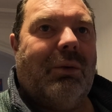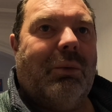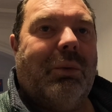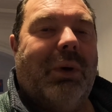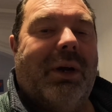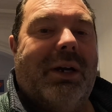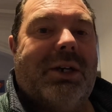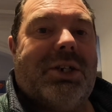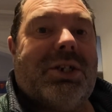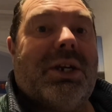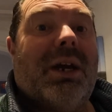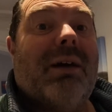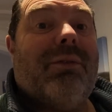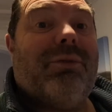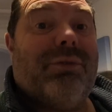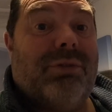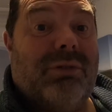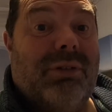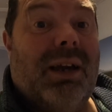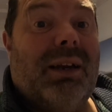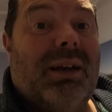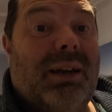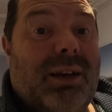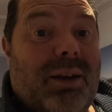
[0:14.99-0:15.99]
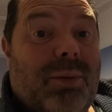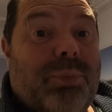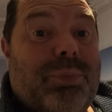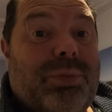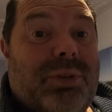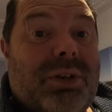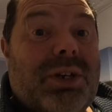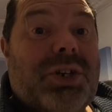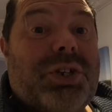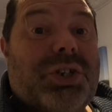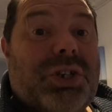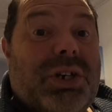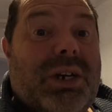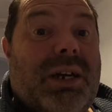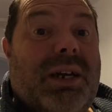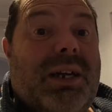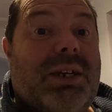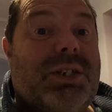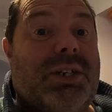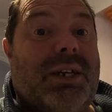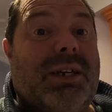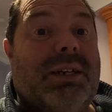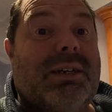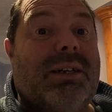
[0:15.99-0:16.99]
which I've really
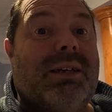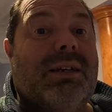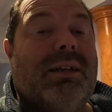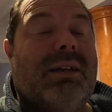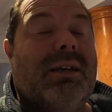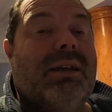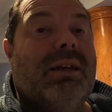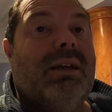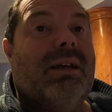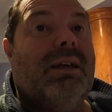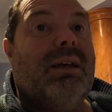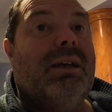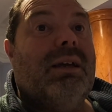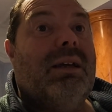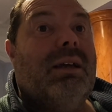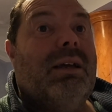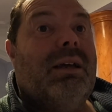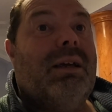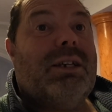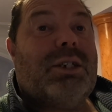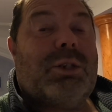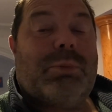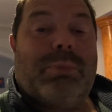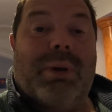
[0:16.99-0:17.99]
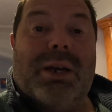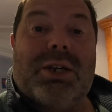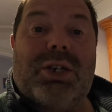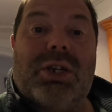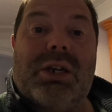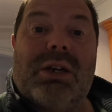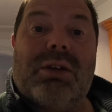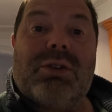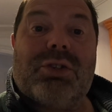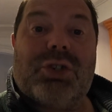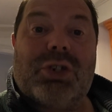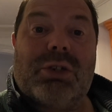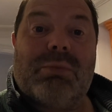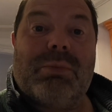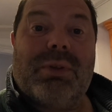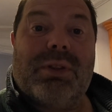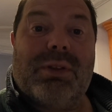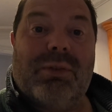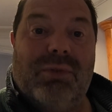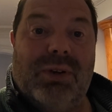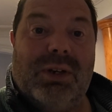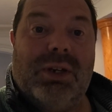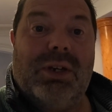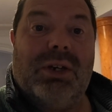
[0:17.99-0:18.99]
appreciated, especially on some of
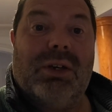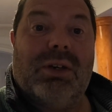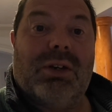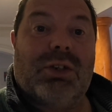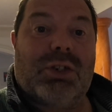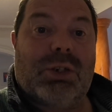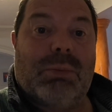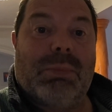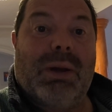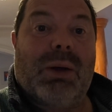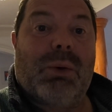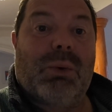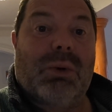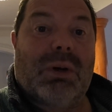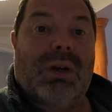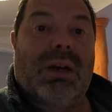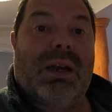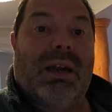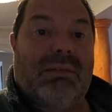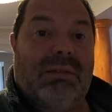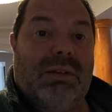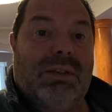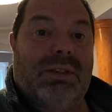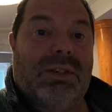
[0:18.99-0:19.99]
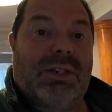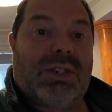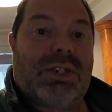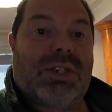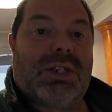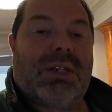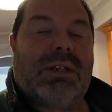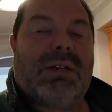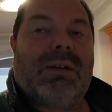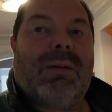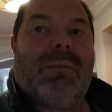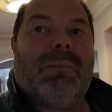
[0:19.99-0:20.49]
the videos about Clarence,